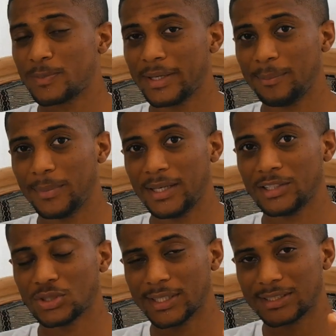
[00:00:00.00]
be
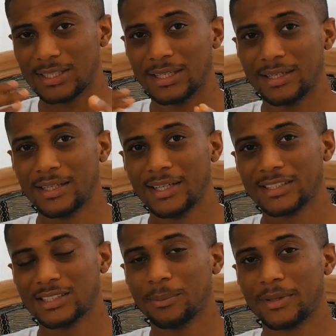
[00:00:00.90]
trying to learn
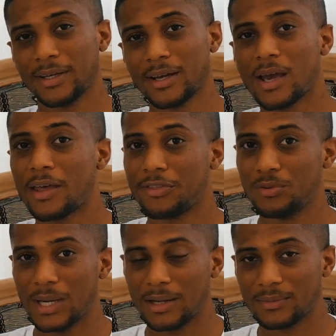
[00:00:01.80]
something
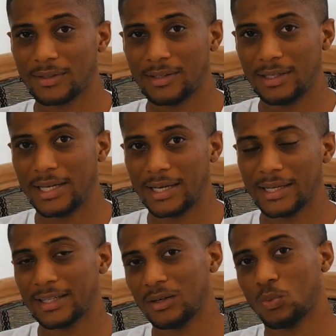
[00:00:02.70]
throughout the day.
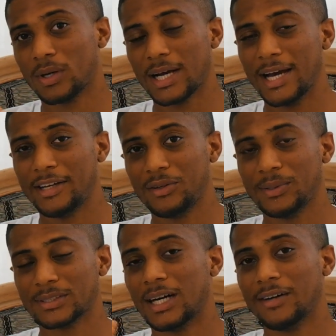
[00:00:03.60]
And then what I do
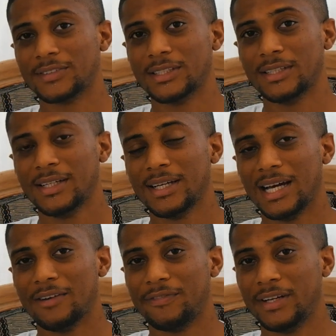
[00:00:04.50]
is, after
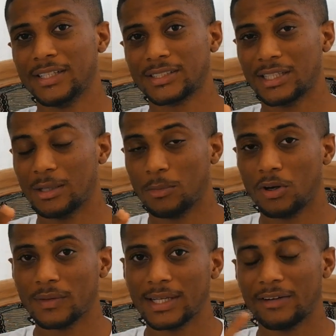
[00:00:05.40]
I finish
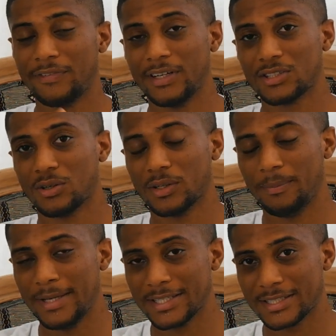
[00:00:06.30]
all the
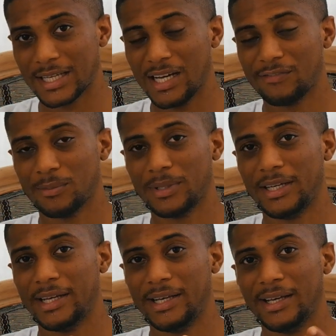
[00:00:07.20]
meetings I have from the
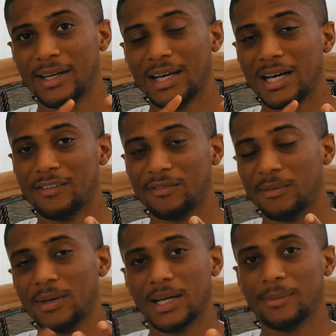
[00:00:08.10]
day, I've
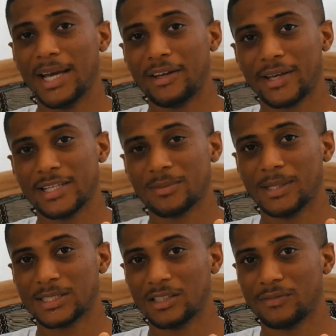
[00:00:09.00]
educated
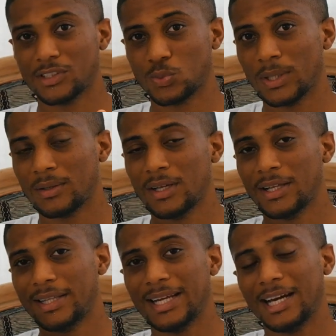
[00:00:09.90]
myself as well.
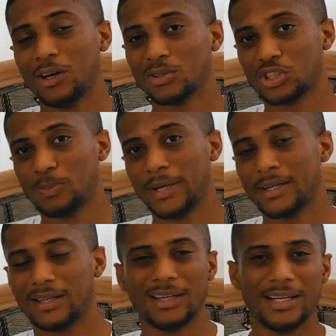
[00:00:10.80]
Then I also
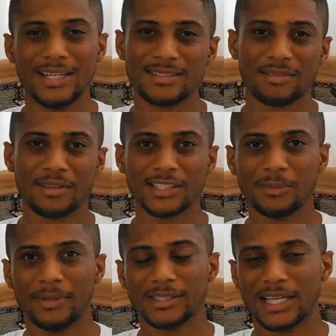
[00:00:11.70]
spend at least 30
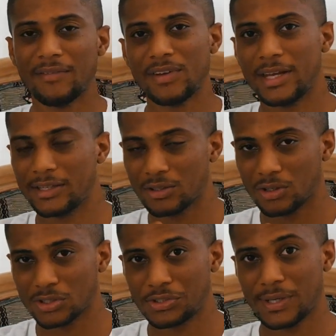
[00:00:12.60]
minutes every day to
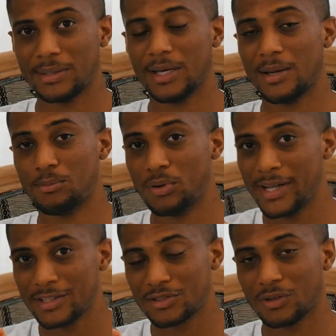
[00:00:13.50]
also try and
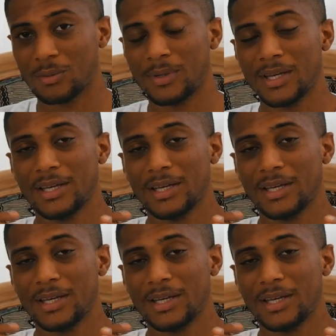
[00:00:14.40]
brainstorm,